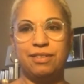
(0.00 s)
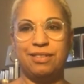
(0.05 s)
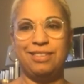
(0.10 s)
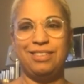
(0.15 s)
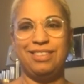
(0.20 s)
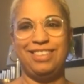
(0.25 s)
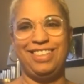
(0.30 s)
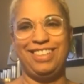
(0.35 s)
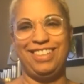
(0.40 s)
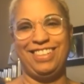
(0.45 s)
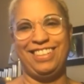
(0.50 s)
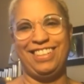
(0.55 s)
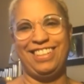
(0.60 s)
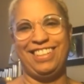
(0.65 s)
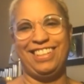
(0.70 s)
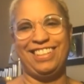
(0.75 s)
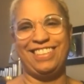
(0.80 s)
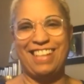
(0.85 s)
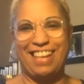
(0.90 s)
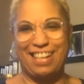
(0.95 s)

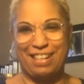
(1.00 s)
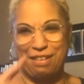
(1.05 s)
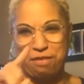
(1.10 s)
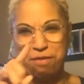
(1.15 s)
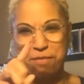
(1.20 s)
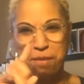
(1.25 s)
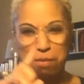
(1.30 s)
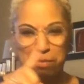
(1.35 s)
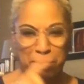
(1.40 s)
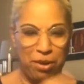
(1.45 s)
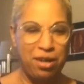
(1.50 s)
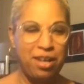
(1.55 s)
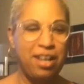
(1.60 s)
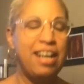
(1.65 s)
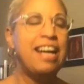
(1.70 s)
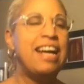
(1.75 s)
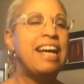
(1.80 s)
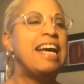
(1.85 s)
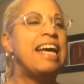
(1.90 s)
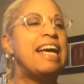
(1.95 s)
That I remember.
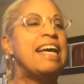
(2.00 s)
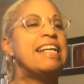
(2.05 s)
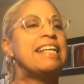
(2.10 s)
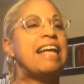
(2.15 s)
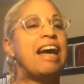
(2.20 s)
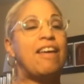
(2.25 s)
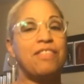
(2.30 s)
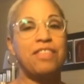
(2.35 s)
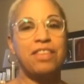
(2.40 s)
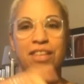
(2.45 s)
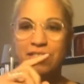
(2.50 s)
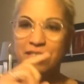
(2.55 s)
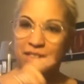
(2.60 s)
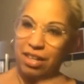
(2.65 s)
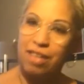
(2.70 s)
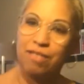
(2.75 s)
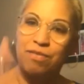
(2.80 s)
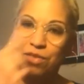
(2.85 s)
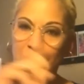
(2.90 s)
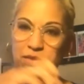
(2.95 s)
Now,
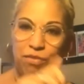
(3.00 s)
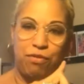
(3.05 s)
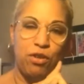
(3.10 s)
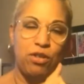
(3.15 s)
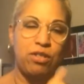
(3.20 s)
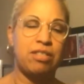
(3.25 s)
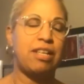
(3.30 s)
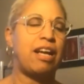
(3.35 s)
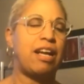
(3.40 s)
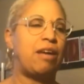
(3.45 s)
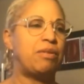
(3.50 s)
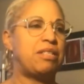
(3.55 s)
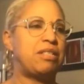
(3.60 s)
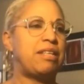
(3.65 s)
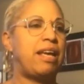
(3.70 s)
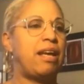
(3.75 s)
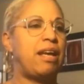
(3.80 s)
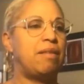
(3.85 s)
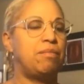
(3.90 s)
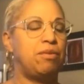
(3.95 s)
the first thing I was
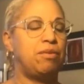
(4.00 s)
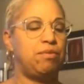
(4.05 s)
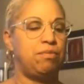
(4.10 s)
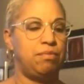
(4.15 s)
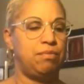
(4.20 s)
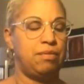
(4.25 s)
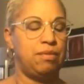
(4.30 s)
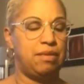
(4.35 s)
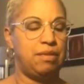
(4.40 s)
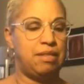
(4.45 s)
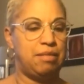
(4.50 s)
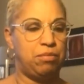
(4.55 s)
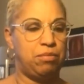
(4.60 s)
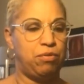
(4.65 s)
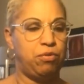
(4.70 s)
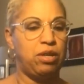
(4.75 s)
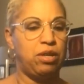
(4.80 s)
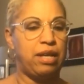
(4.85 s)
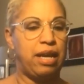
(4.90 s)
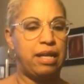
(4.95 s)
saying
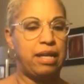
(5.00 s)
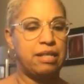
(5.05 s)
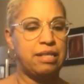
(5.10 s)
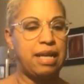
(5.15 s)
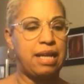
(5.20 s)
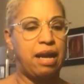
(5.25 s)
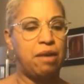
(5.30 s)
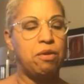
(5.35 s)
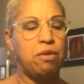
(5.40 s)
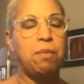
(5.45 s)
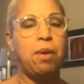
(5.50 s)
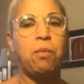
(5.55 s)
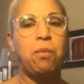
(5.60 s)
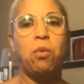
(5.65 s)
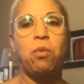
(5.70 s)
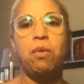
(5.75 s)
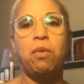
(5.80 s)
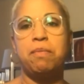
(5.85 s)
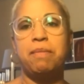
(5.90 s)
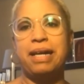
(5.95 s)
before that is I remember
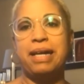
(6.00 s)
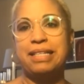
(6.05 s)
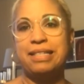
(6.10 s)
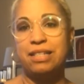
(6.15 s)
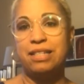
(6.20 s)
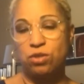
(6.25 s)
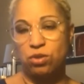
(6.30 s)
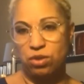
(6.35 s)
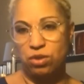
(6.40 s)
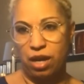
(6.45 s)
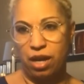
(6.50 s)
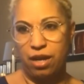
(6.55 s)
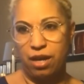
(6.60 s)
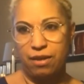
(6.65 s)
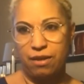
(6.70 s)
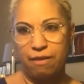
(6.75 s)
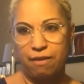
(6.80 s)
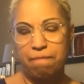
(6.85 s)
when my sister died,